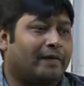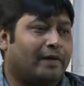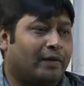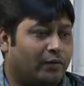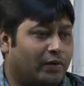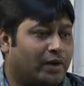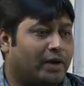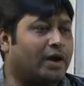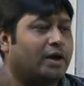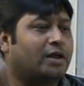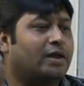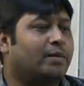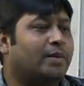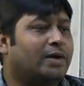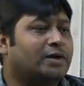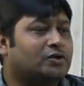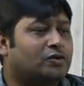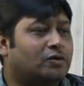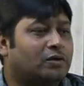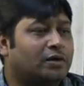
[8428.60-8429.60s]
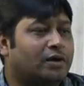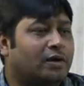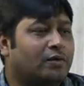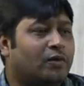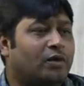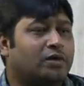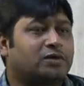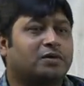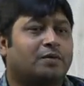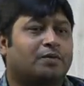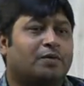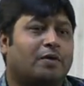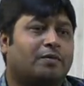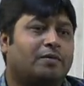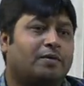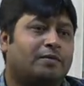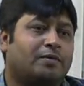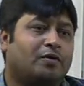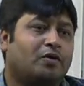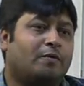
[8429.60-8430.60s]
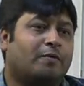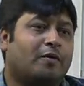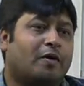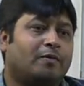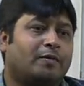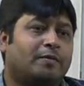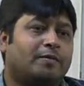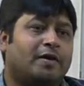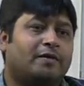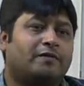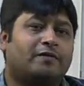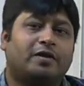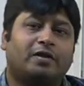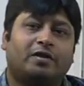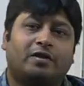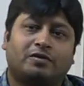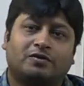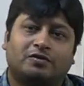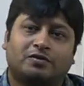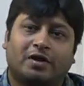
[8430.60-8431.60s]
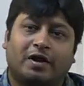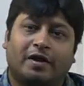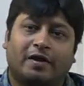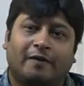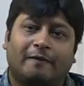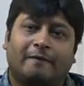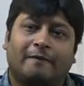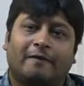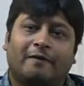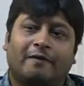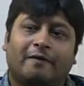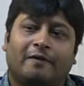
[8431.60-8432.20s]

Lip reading: then we'll get the best road. Then what is the problem? No problem left in the society.